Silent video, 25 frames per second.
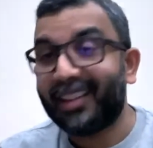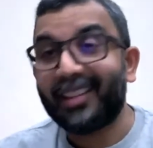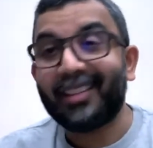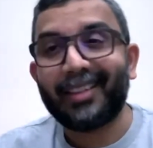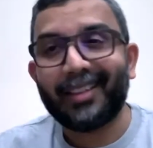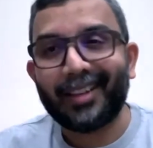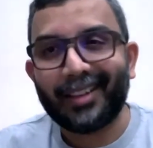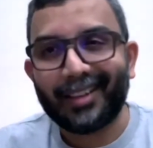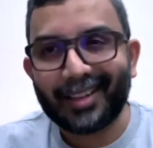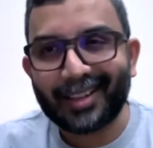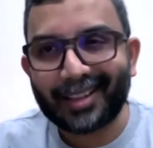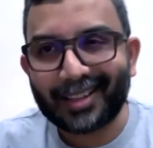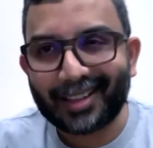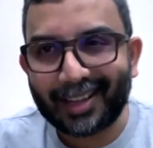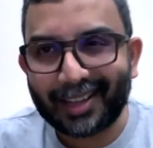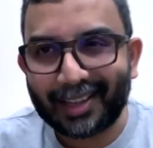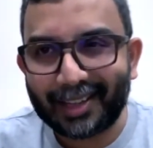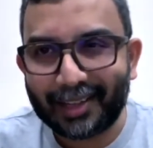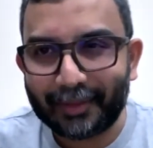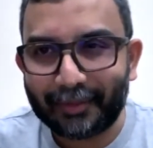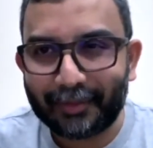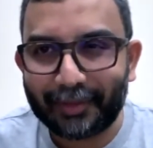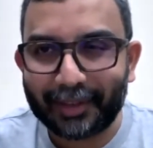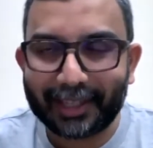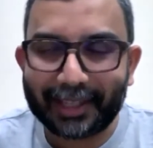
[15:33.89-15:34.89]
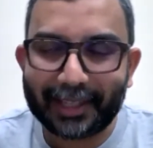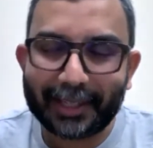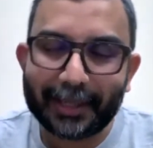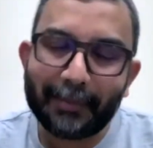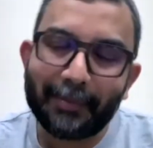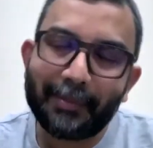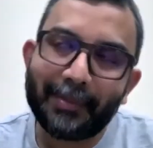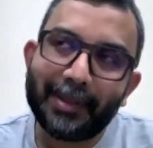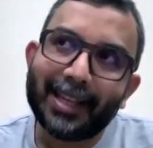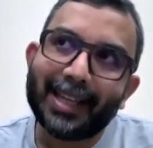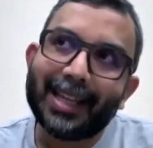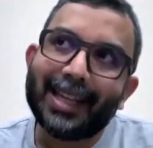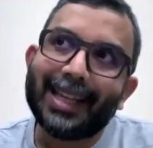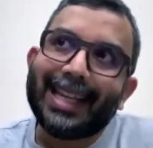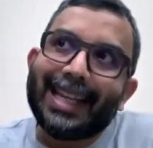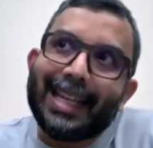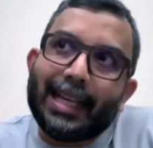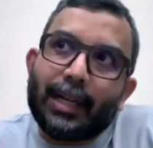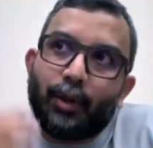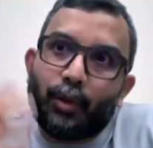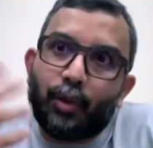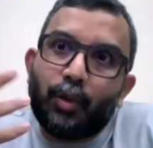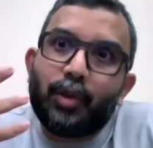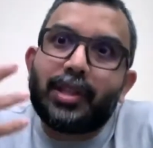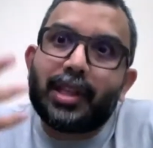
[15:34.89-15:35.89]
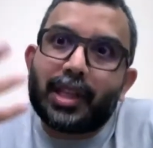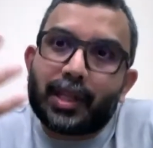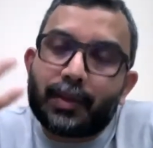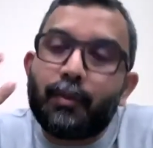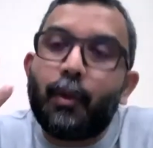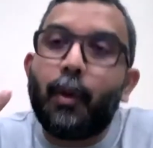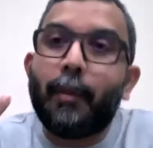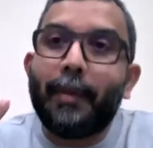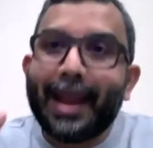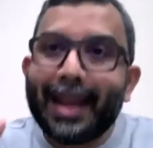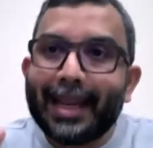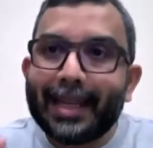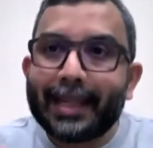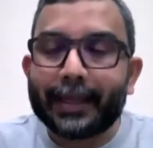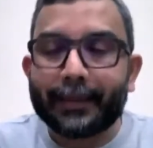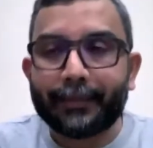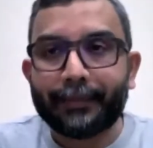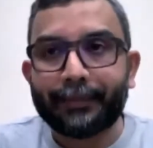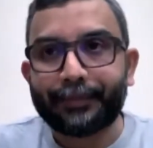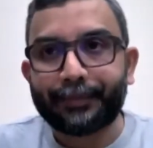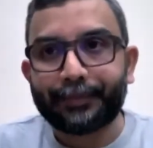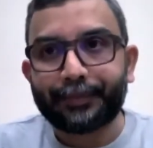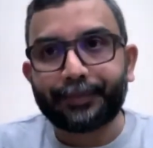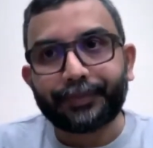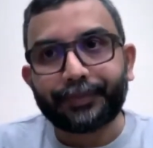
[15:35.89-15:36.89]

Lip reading: Another scientific term. It loses momentum.